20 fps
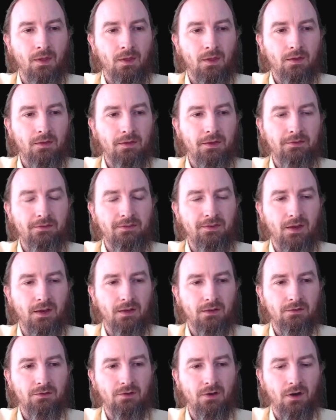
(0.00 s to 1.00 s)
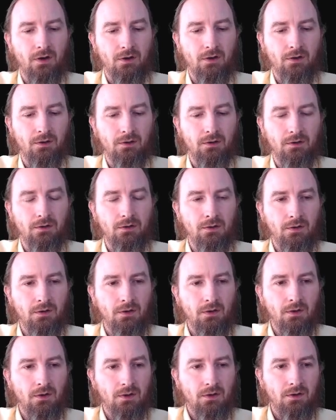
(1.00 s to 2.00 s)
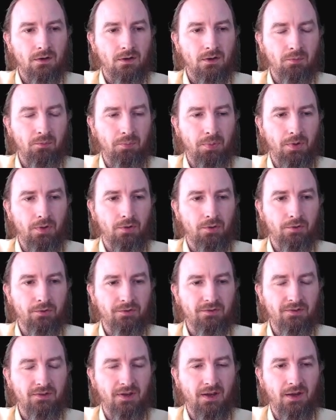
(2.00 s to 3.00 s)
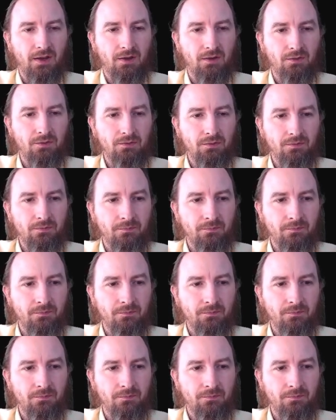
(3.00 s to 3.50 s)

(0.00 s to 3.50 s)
Let's say Docker Compose down,